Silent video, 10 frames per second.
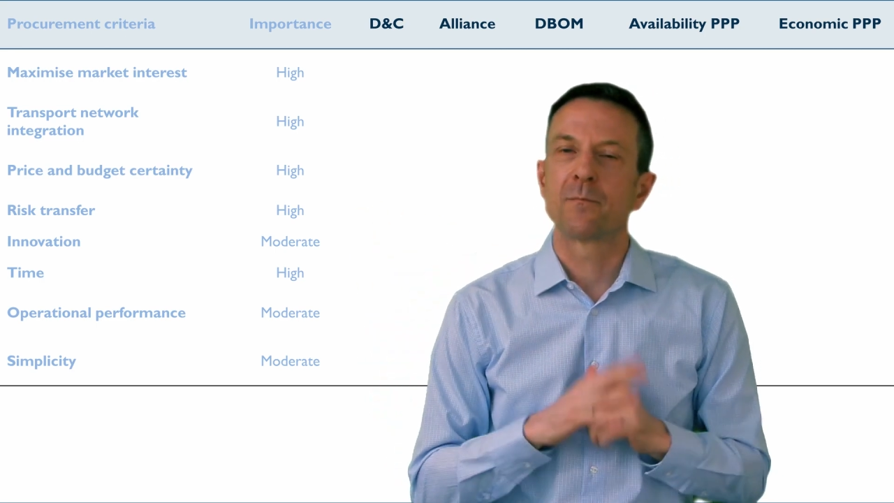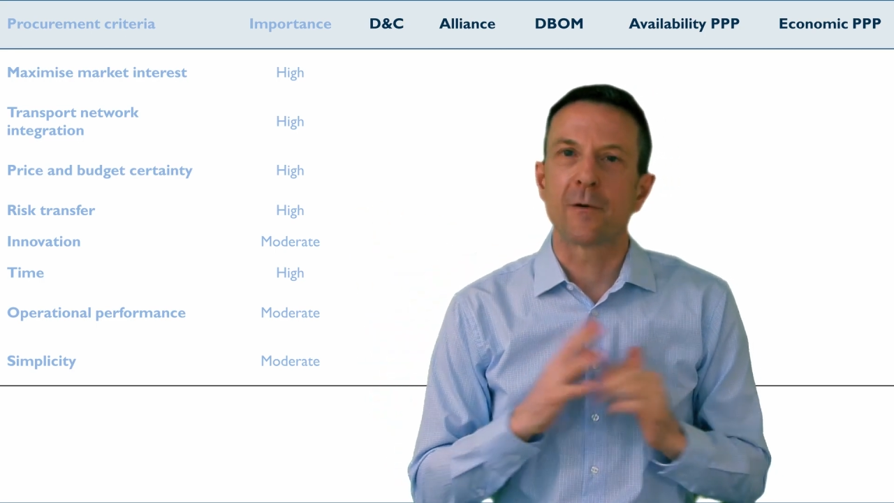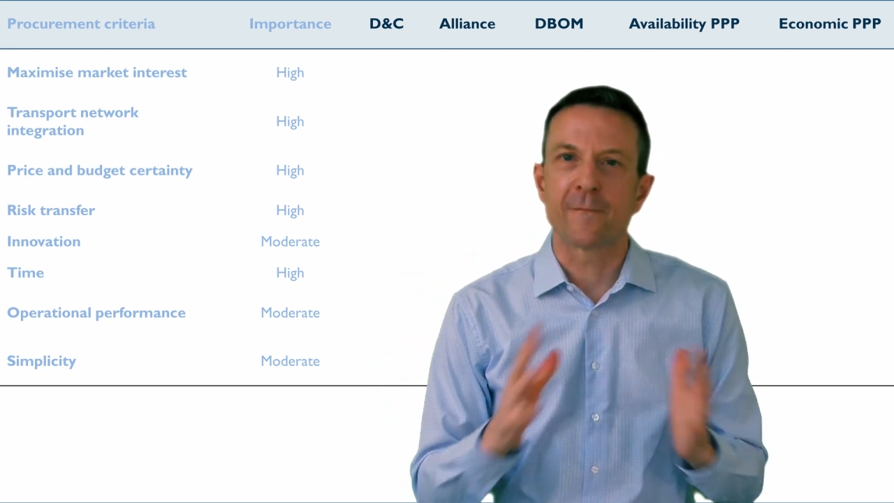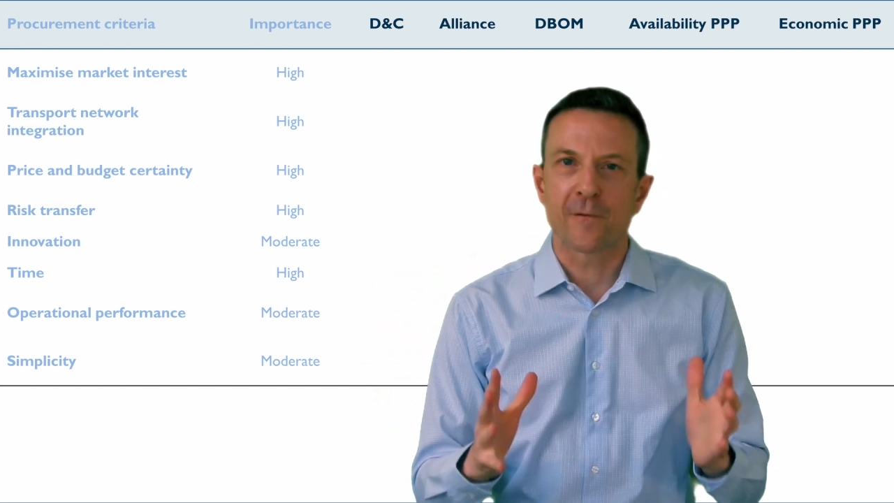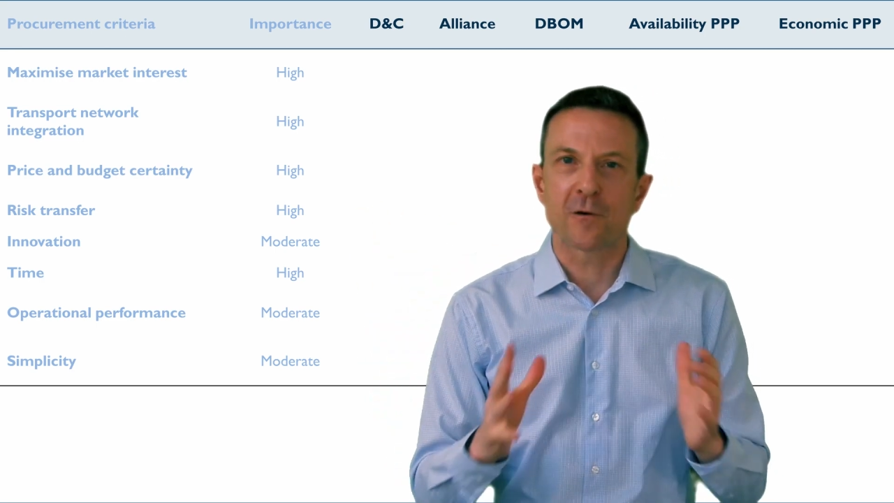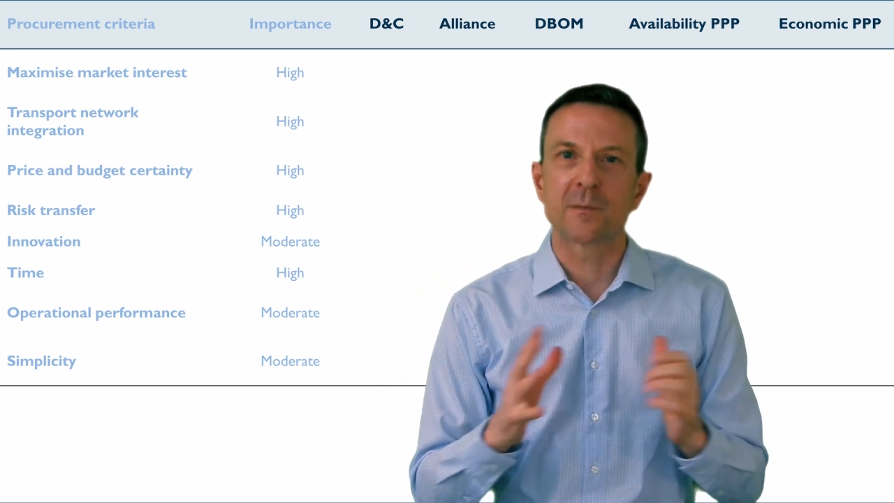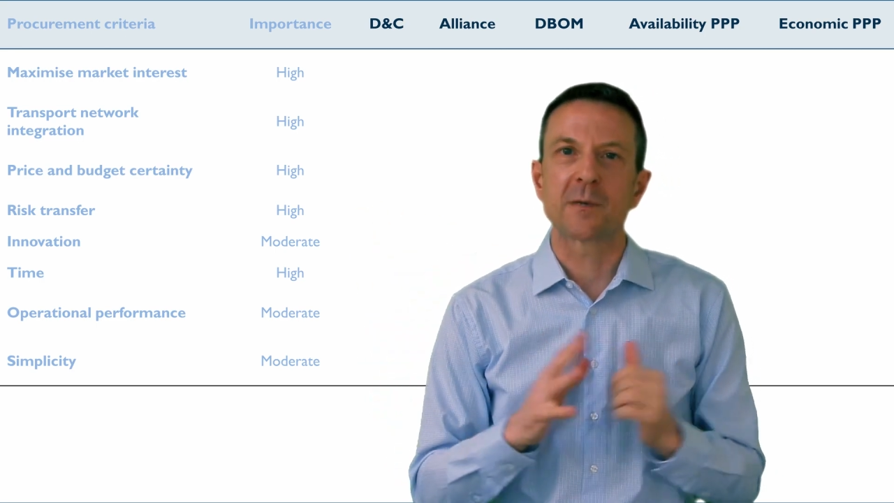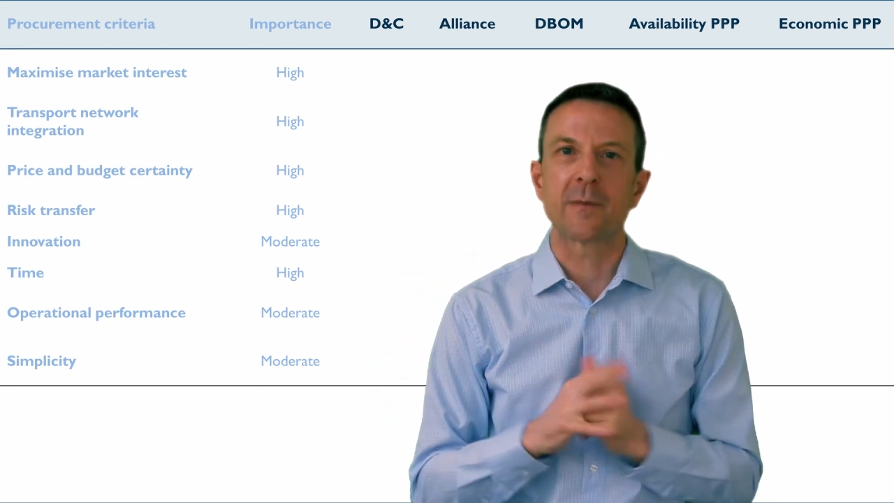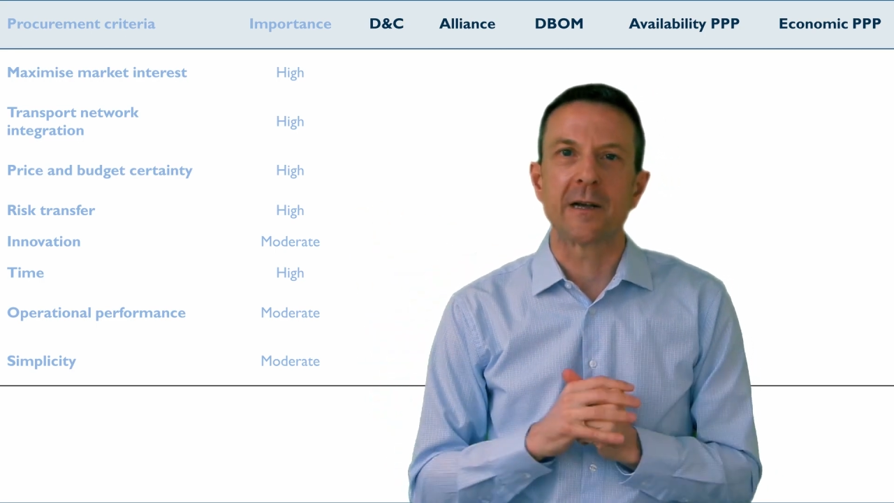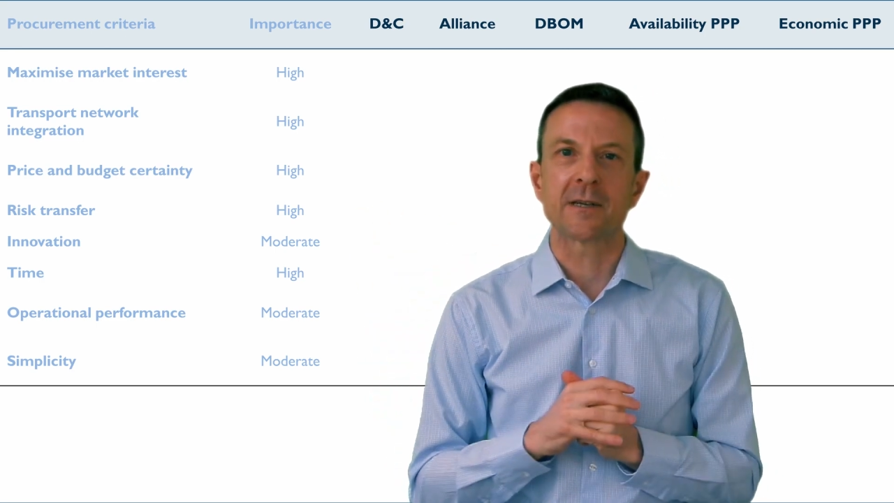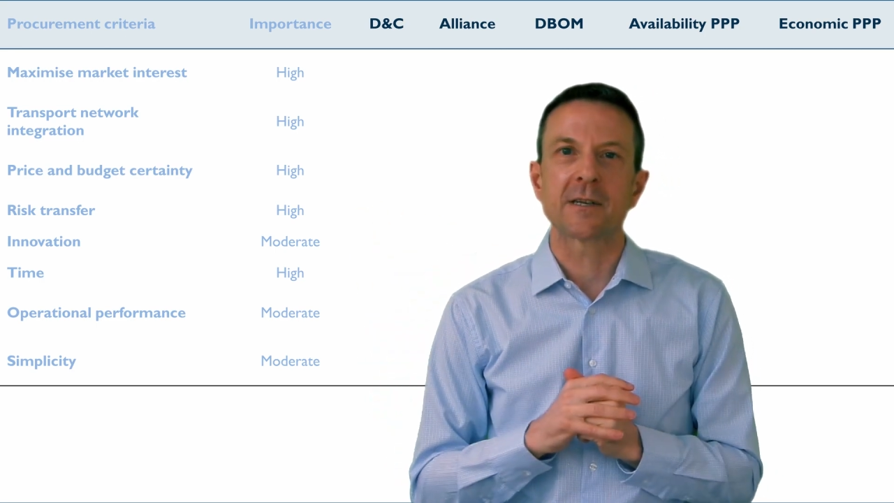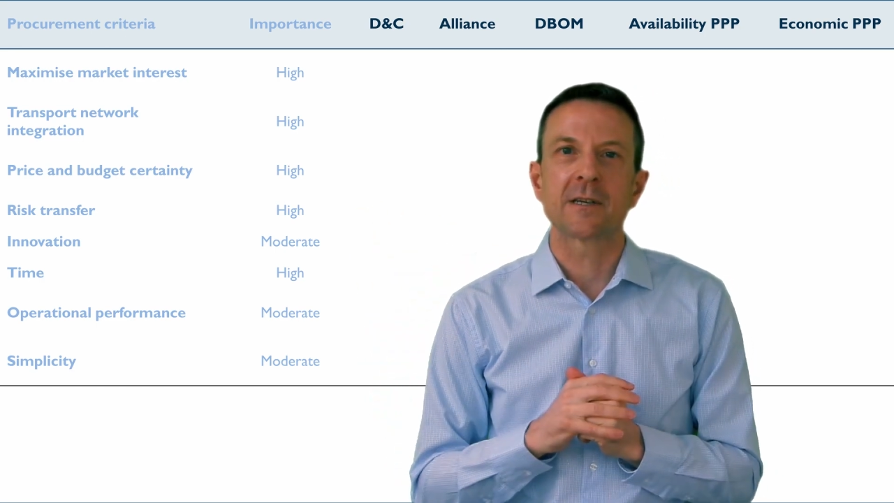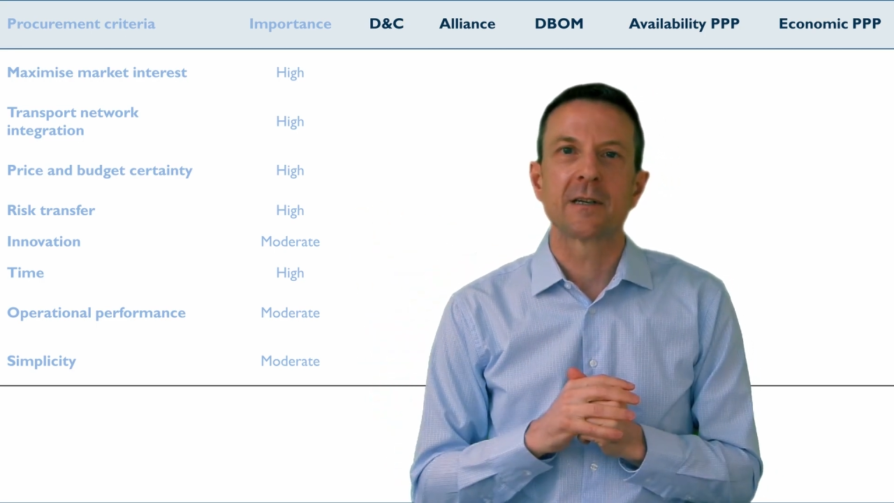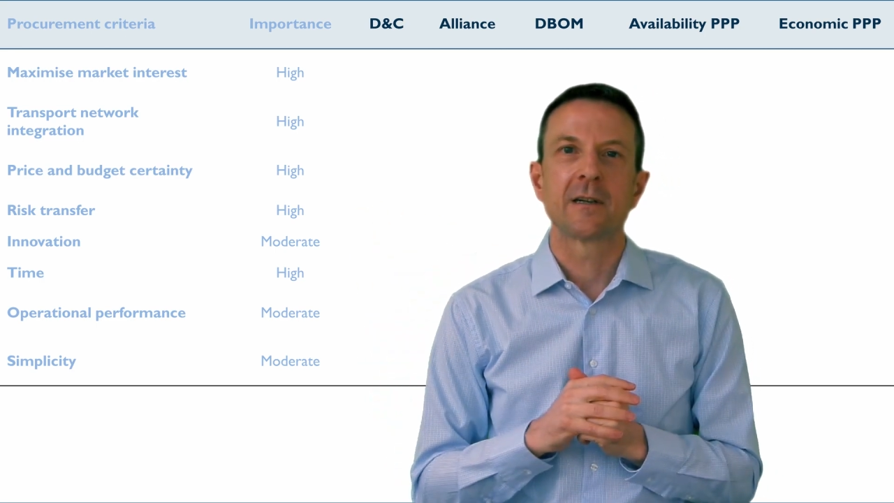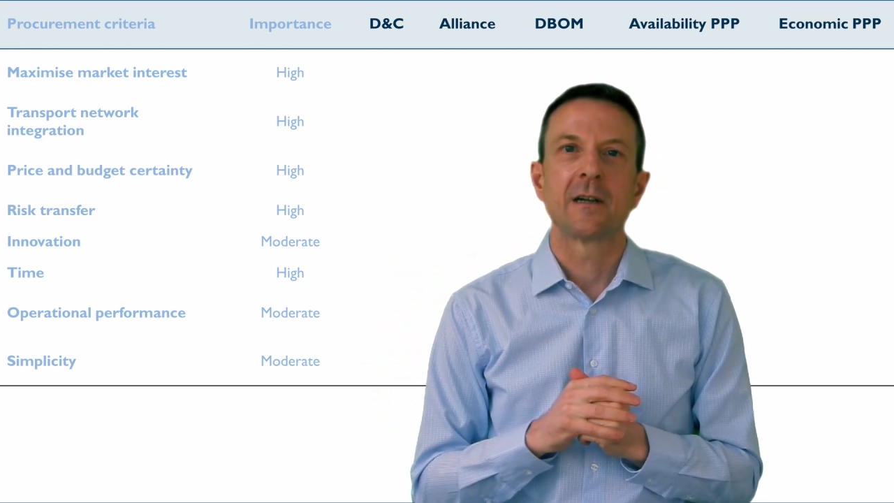performs best